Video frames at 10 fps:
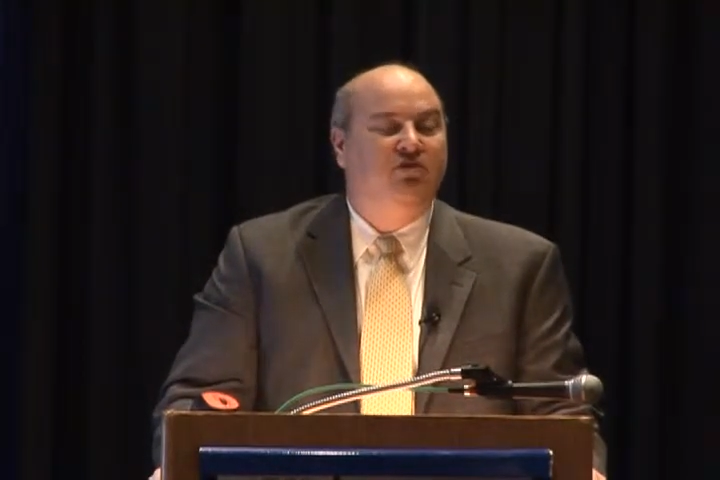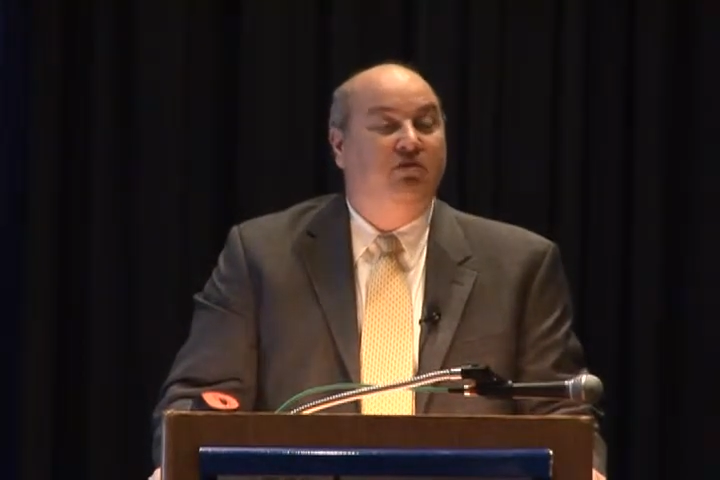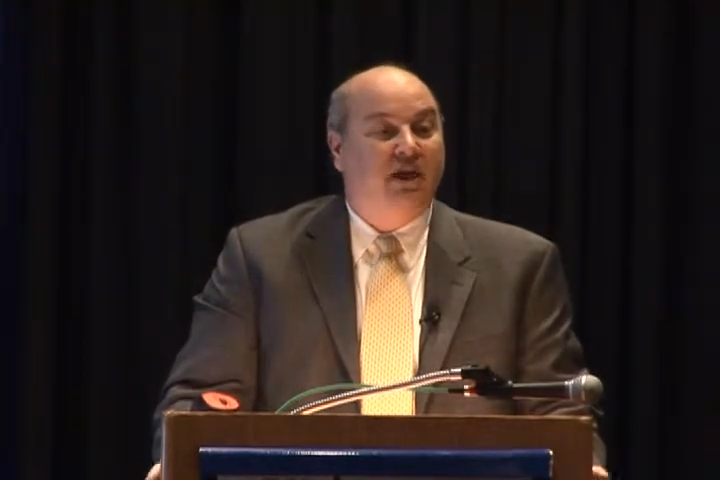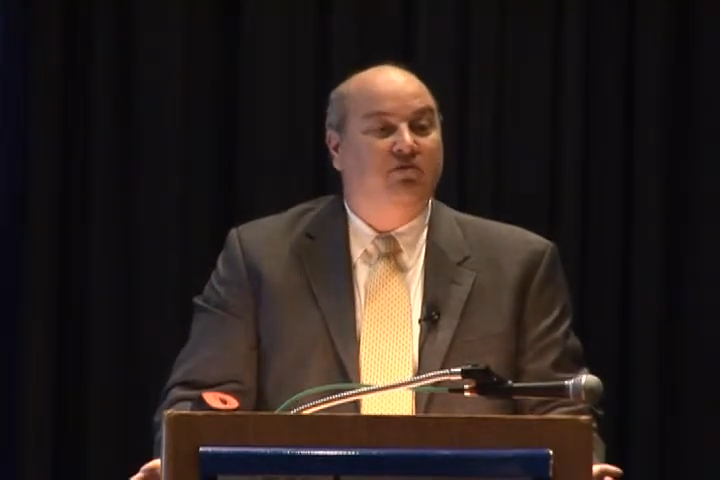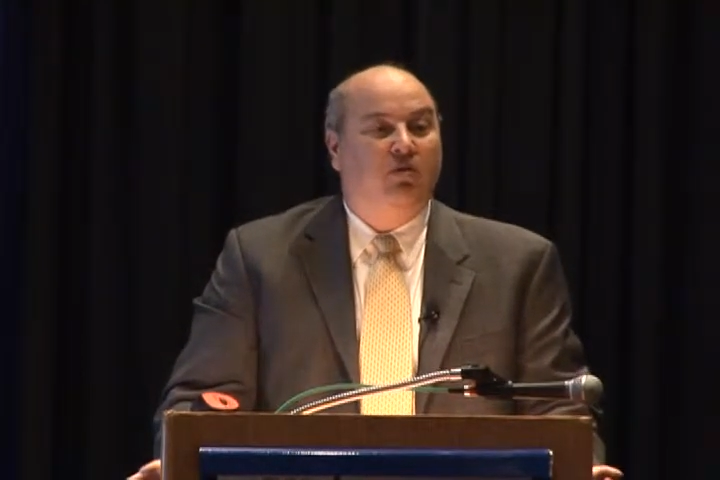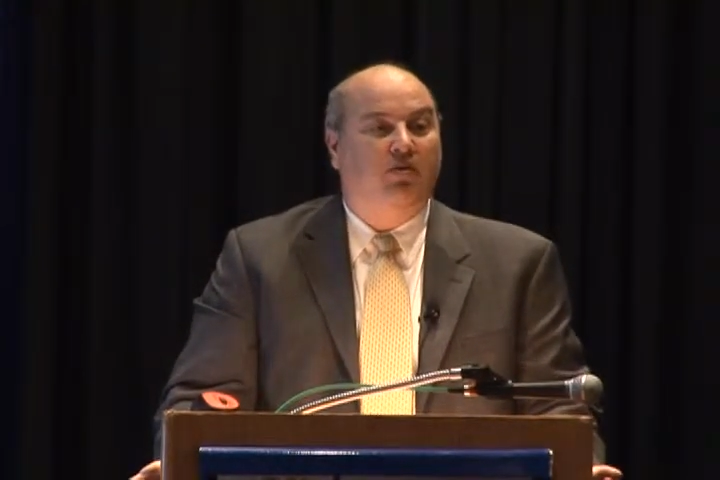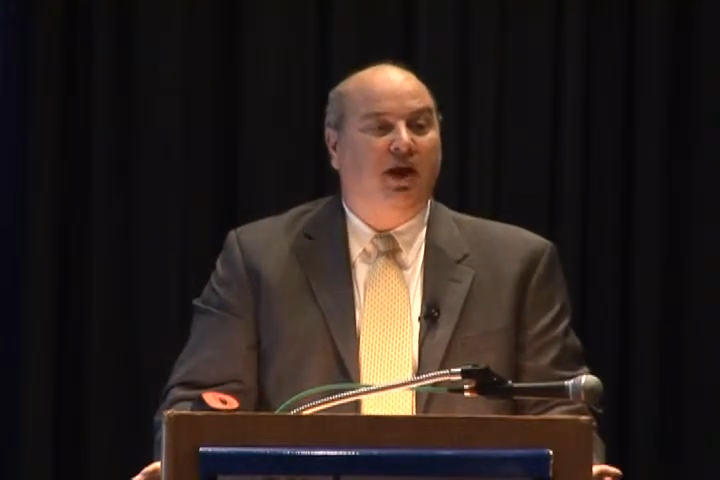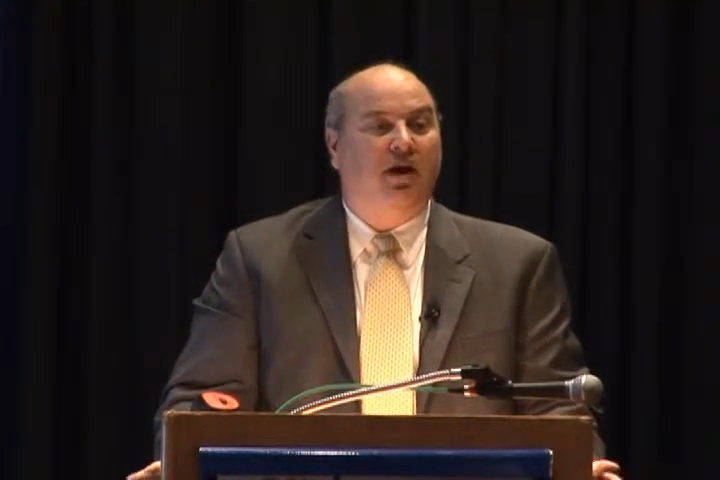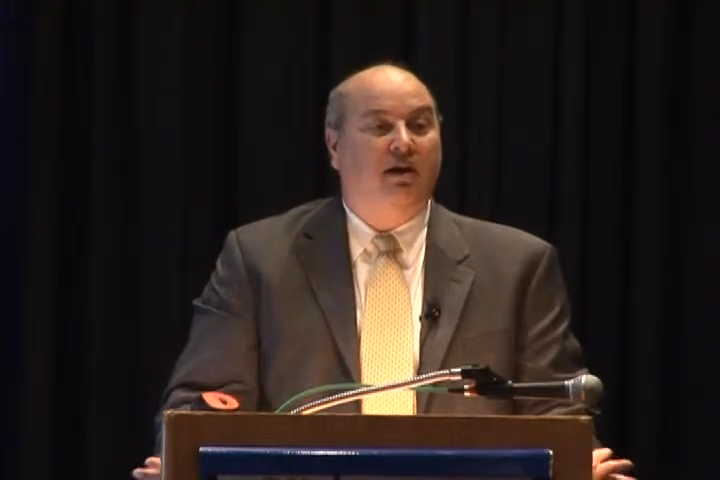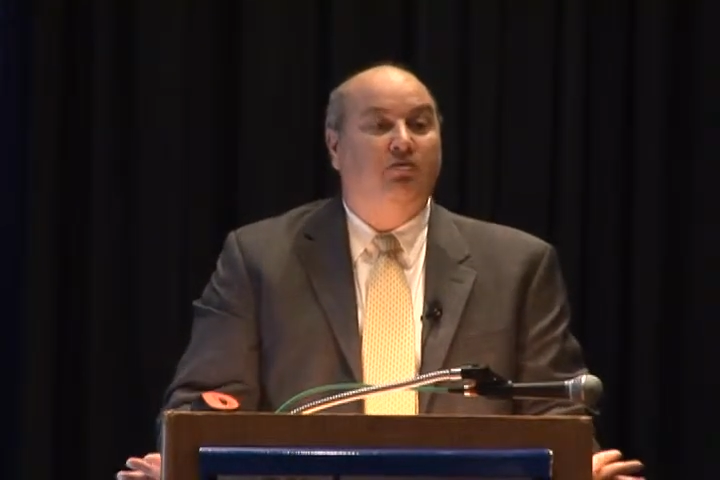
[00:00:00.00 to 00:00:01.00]
So that's where we
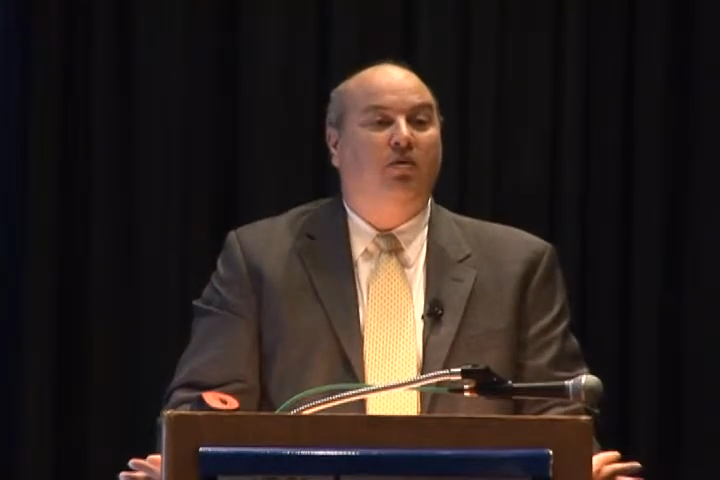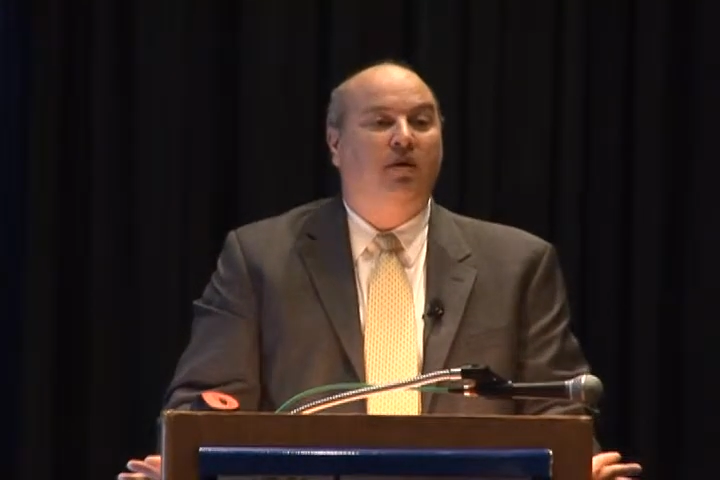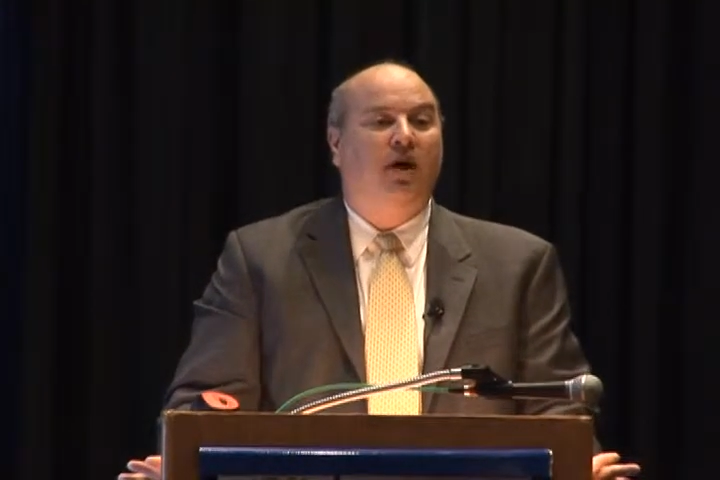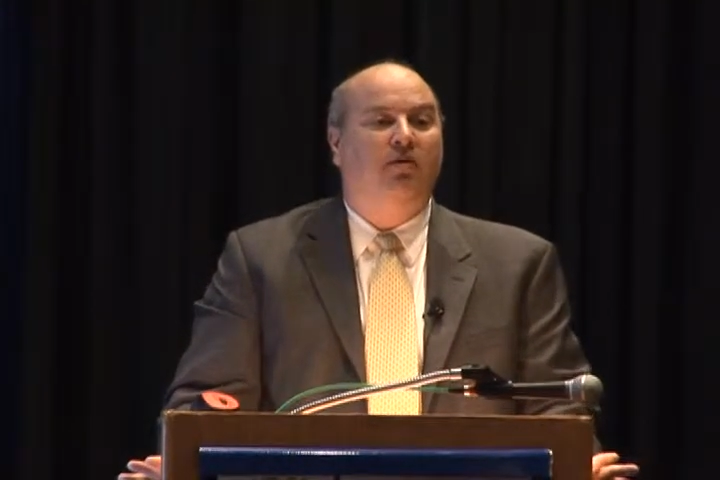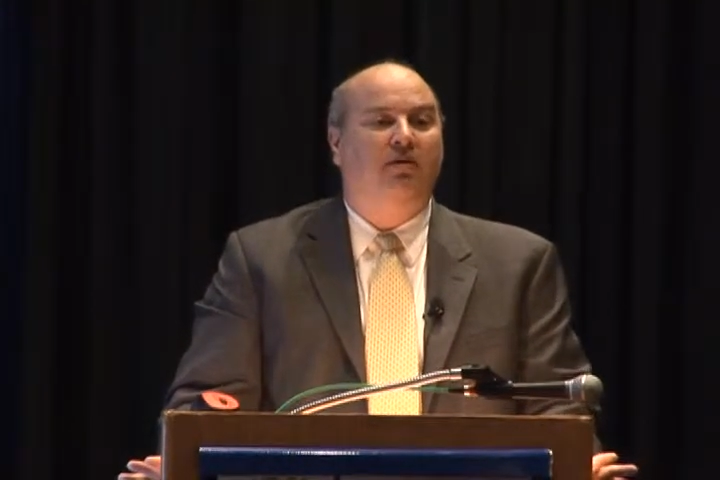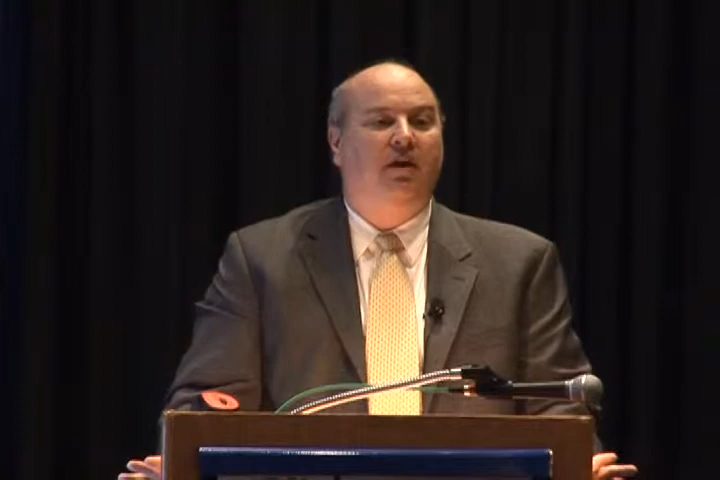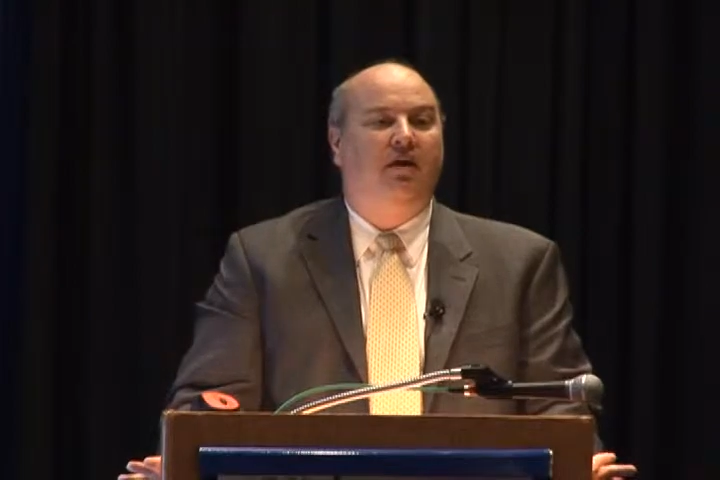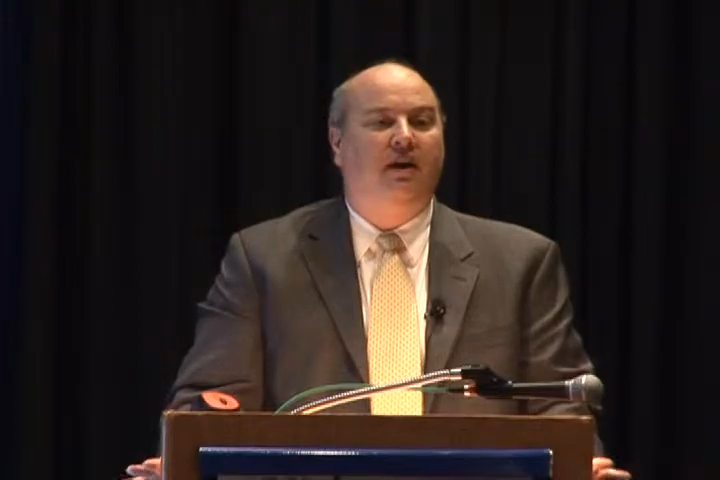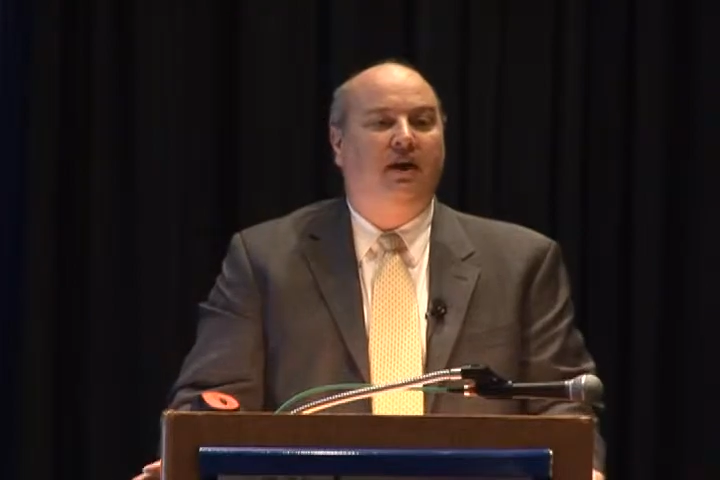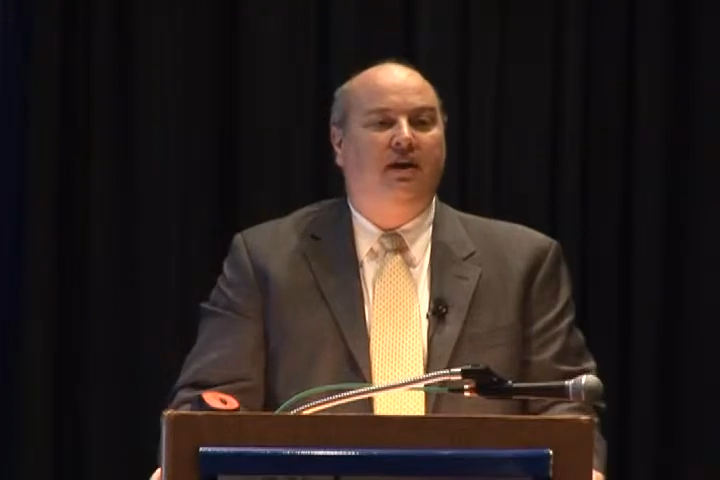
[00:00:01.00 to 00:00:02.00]
are. That's where we are with dairy.